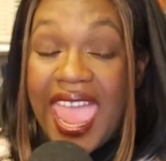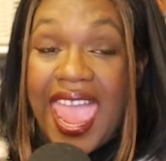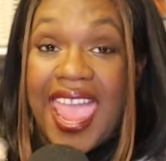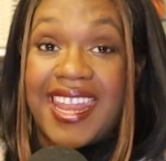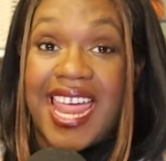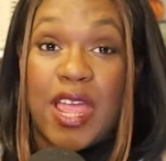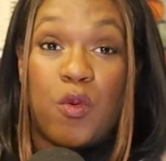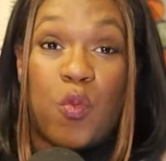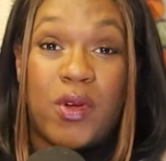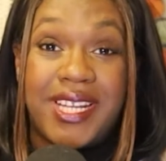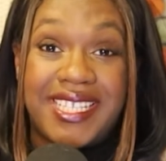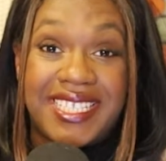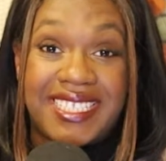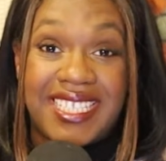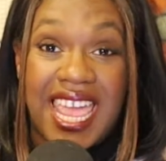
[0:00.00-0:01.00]
And I want
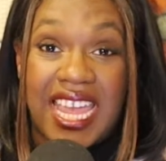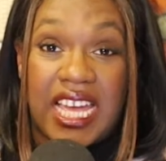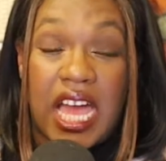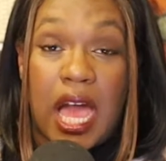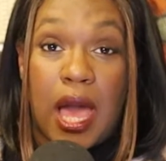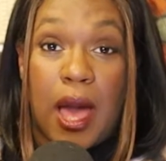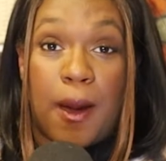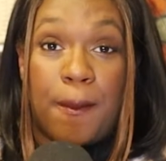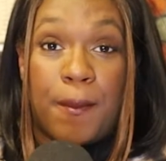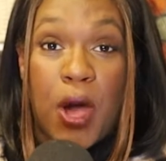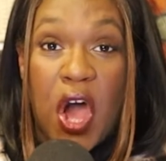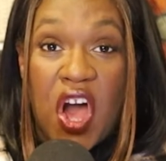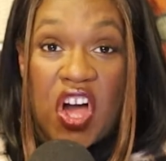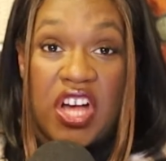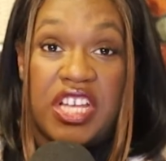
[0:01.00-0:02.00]
to just take a
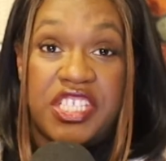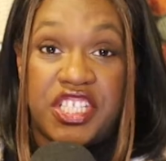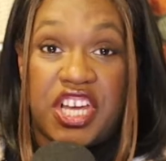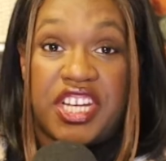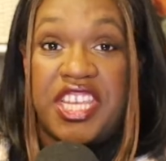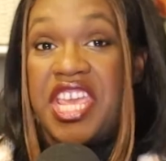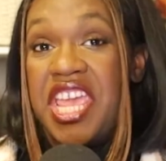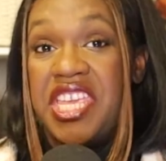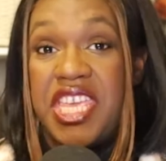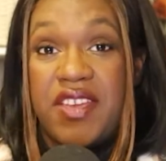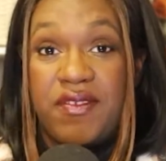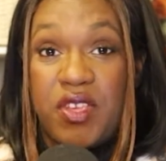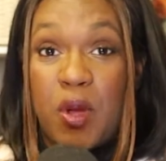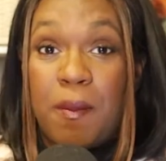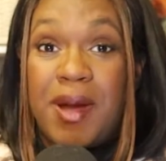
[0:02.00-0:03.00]
pause on
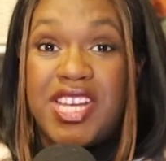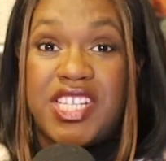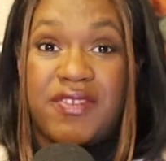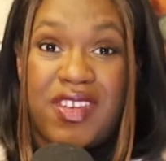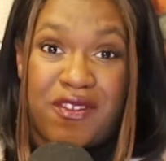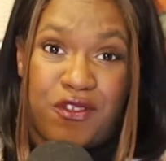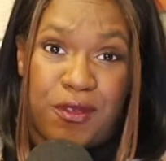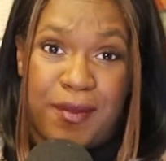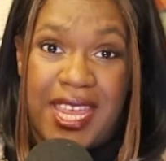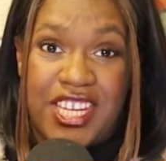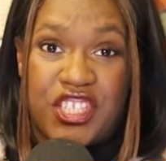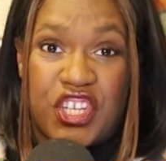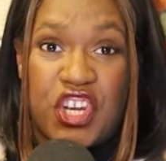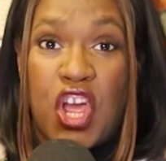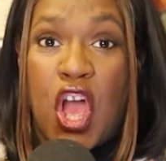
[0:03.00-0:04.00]
giving you a bunch of
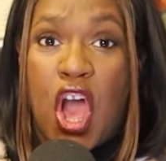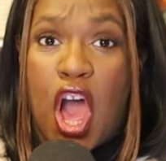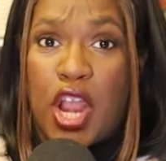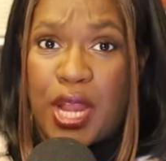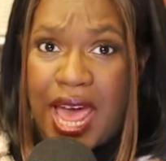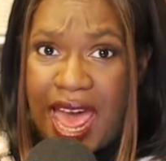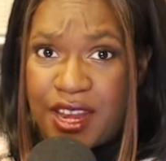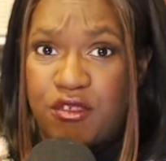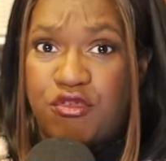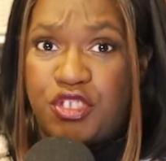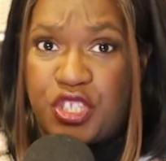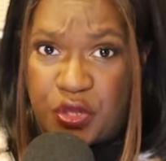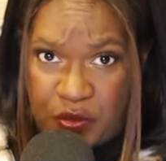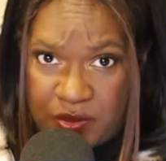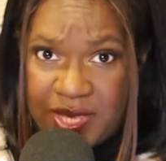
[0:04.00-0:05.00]
information on how to
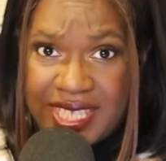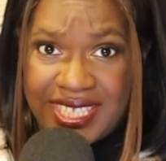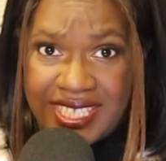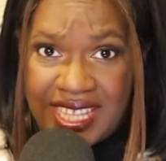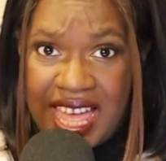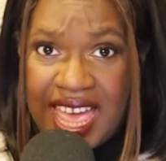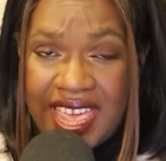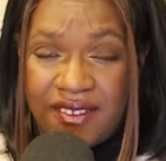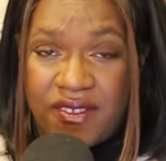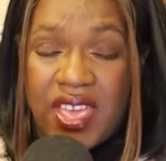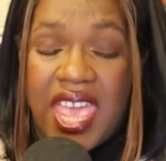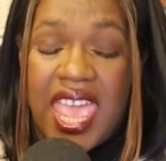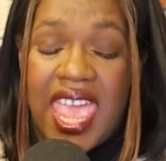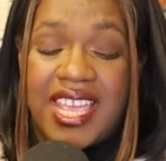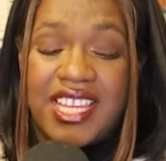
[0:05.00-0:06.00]
do this life
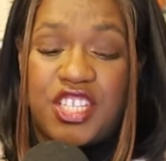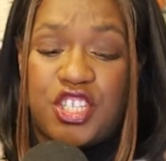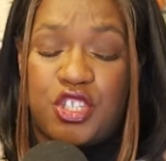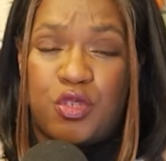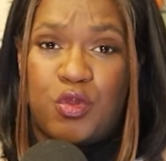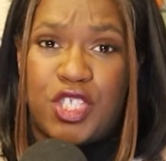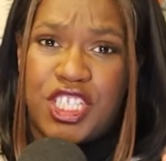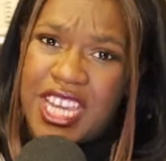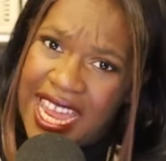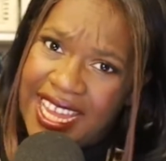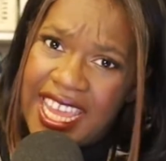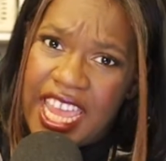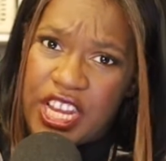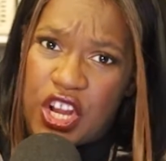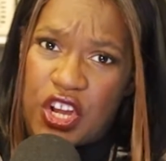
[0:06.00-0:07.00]
to
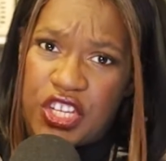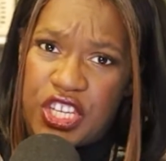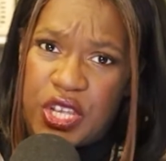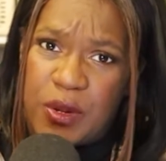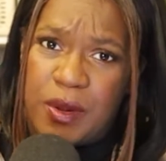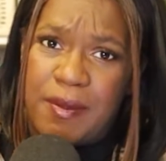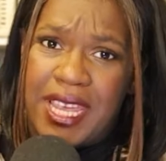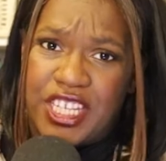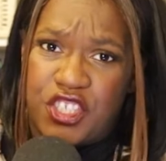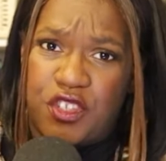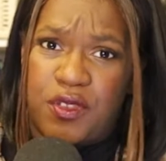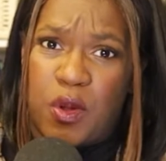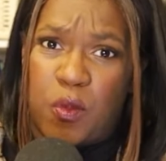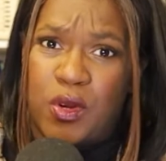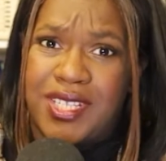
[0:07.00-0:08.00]
check in on you and make sure
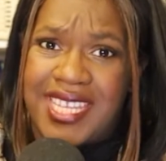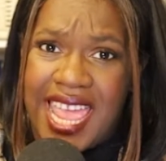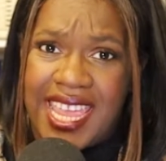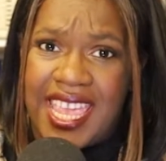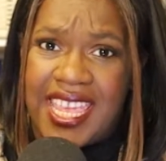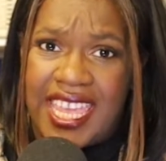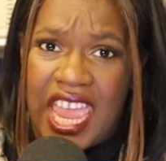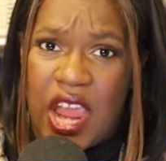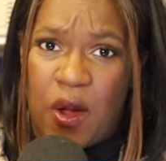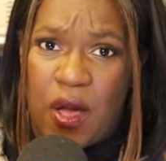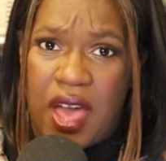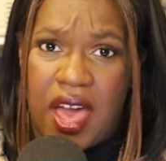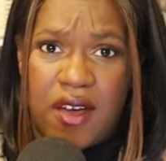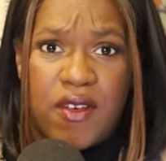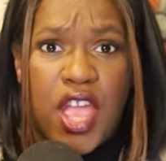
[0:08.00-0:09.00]
that we're taking care
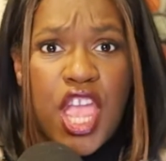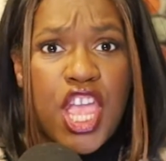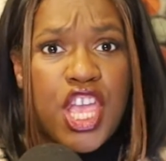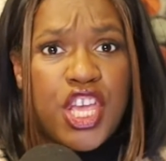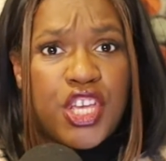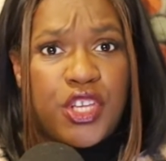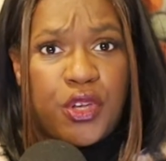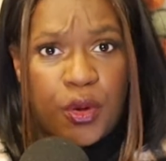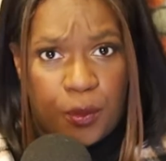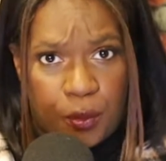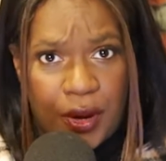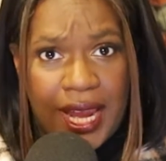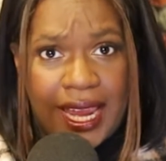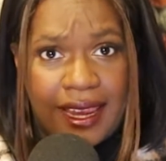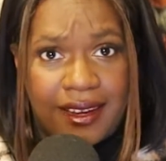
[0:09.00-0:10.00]
of your
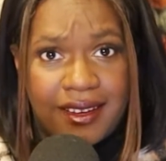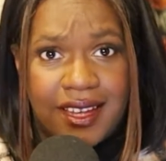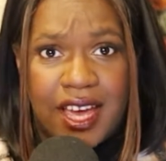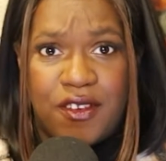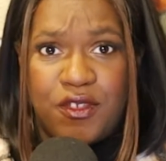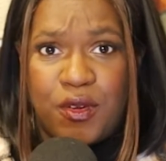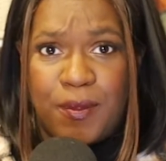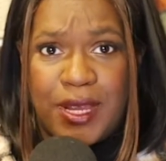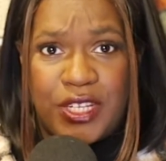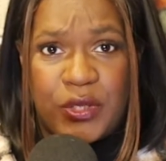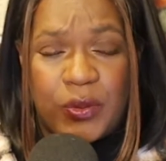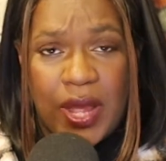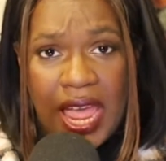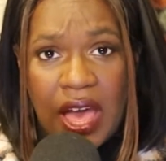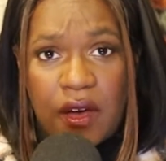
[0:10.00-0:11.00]
brain, of your
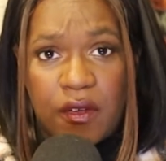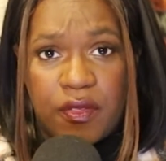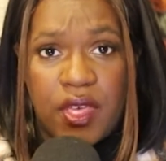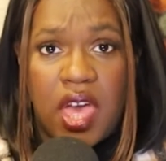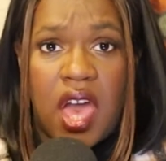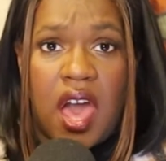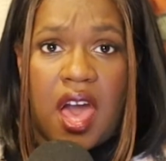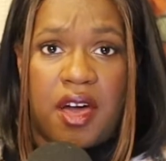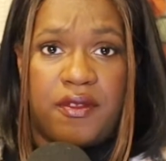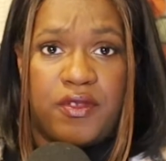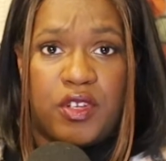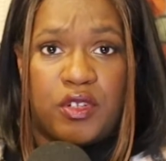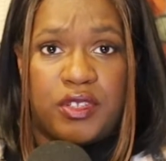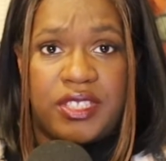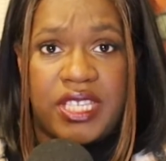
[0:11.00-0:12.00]
mental health, of
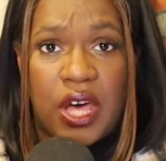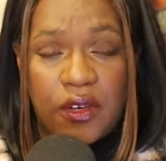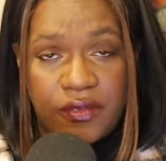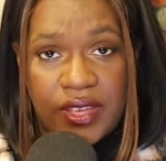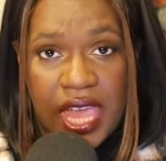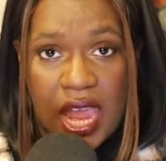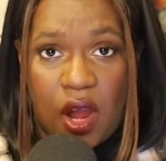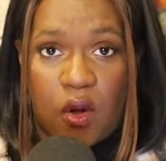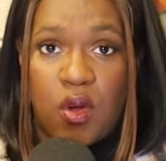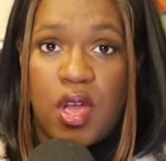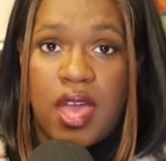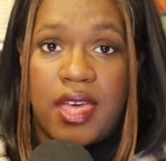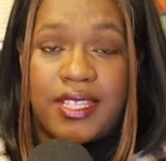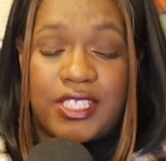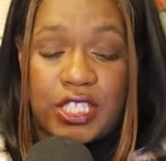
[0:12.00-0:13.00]
your self-care.
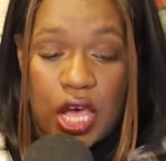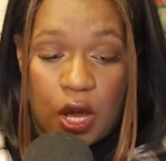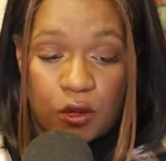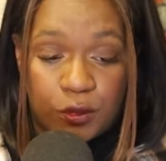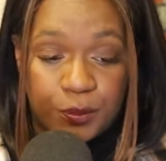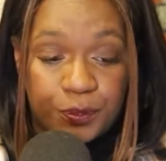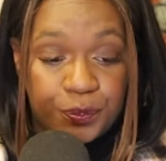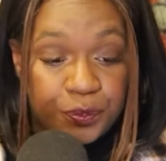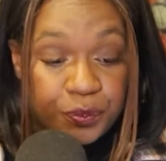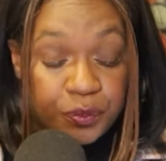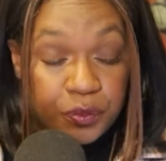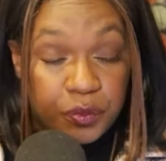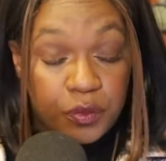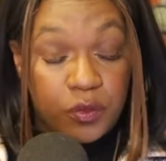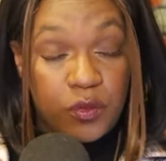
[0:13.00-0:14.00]
So
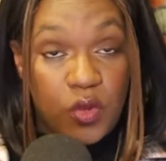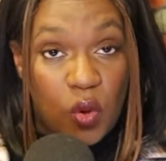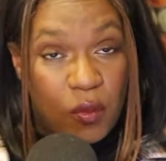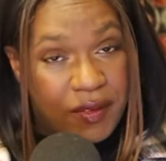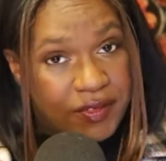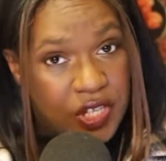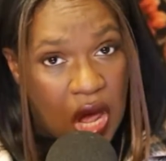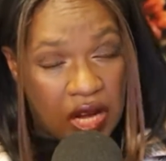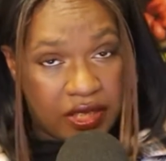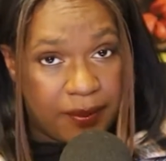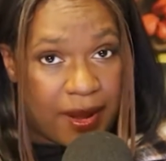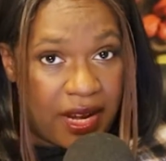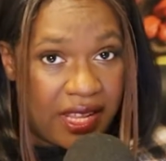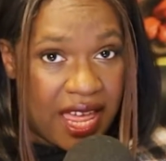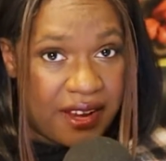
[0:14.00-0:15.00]
we've talked
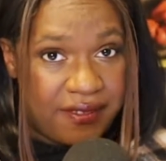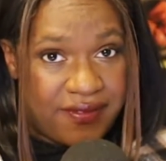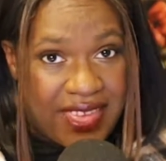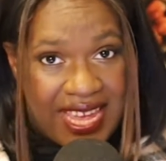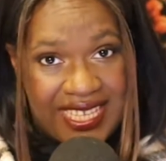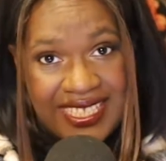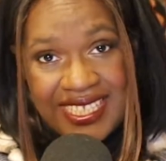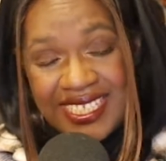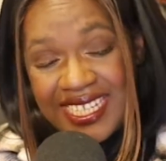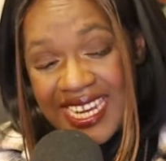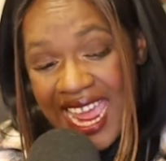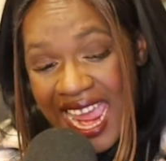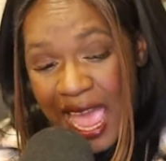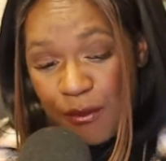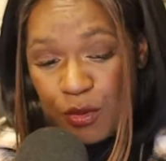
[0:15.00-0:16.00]
about a lot of things, and
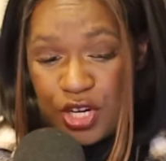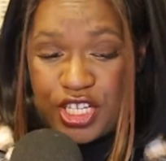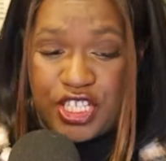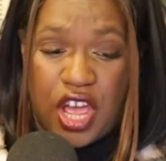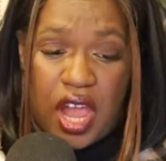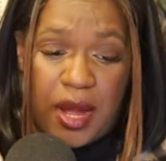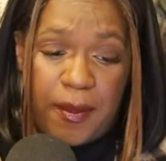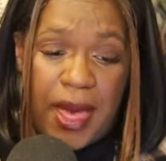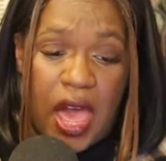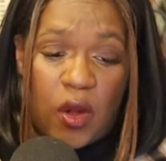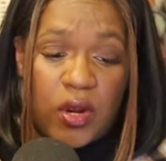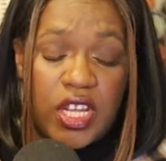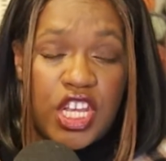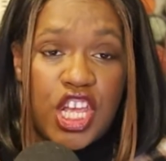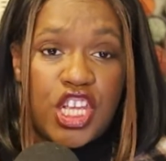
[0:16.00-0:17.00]
today I'm going to talk
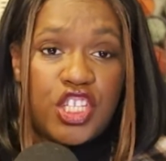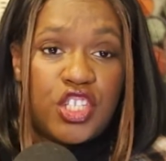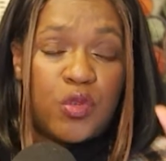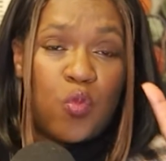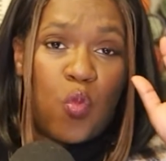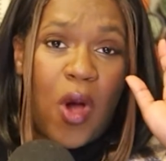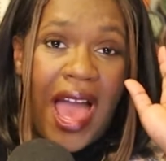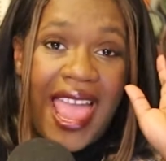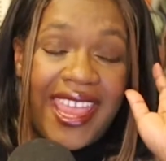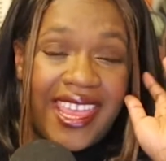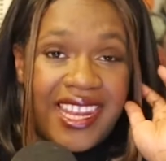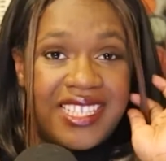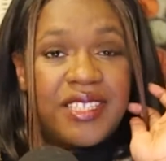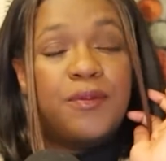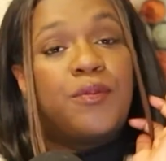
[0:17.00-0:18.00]
about why
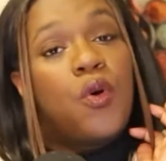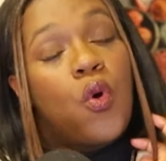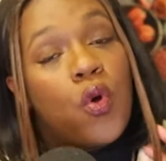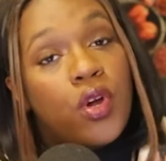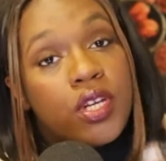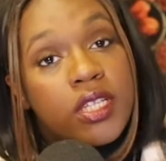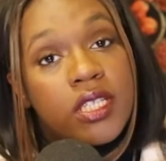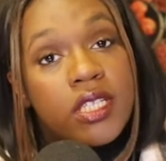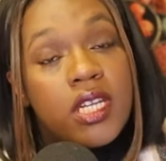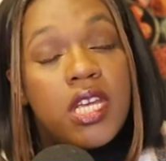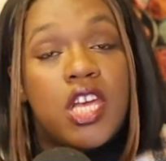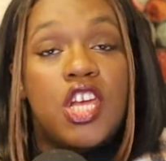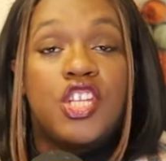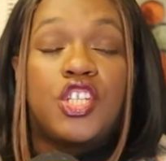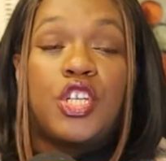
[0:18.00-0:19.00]
it is important
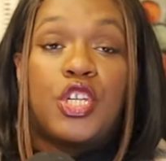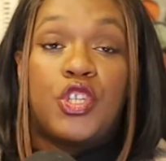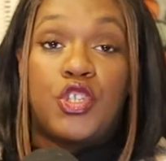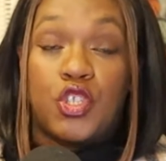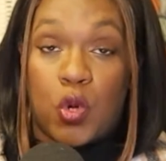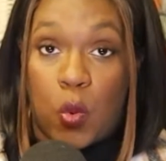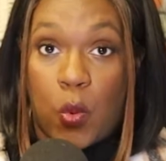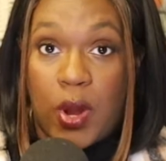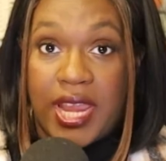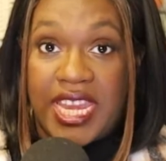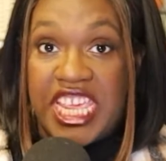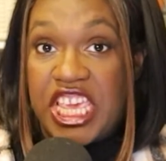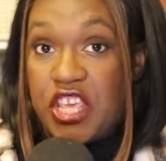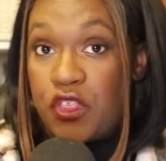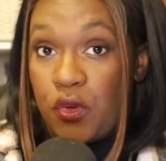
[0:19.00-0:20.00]
to join
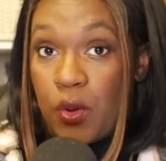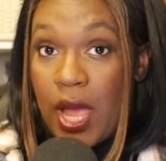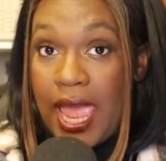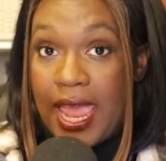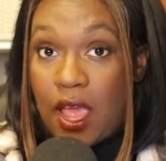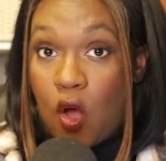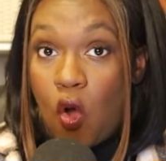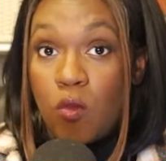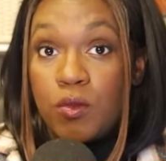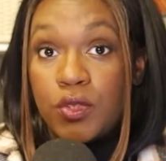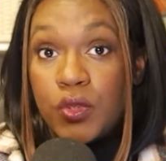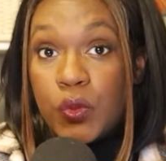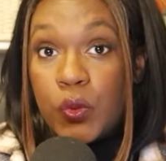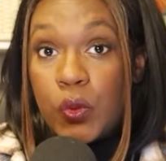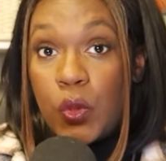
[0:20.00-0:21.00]
either a
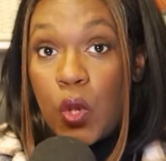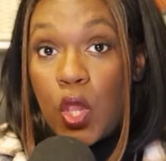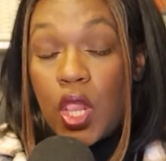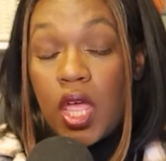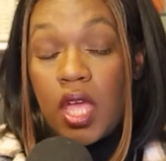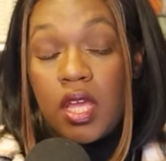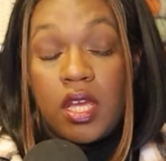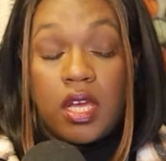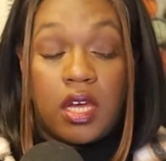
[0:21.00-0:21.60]
homeschool